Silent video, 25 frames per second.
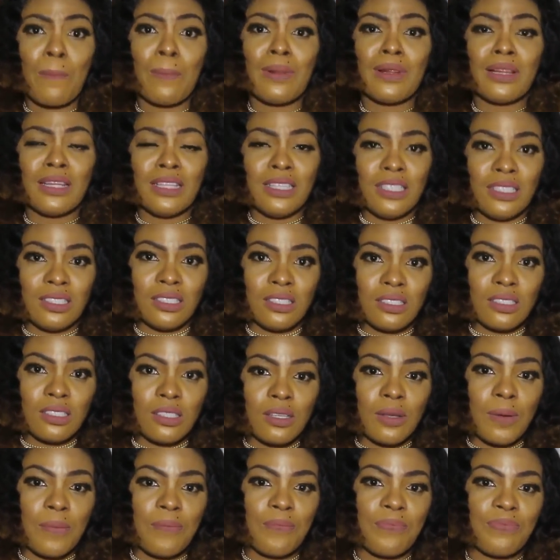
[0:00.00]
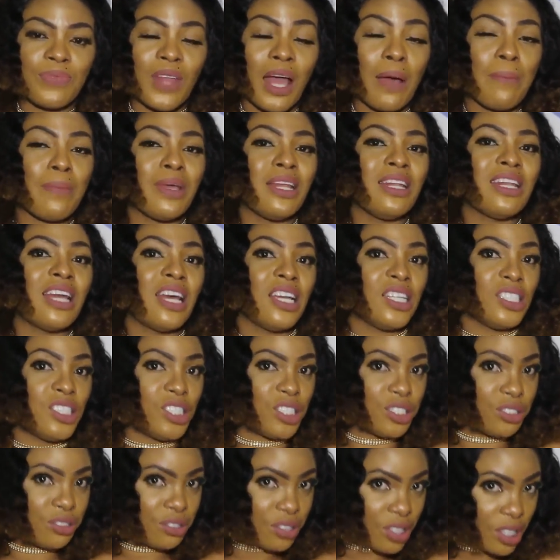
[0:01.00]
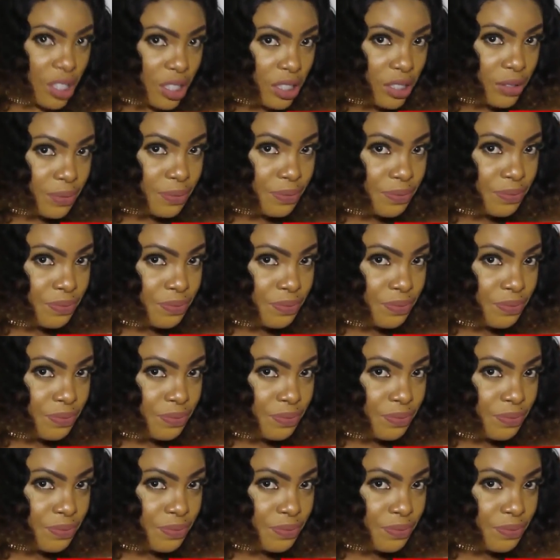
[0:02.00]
please, I'm a Nigerian,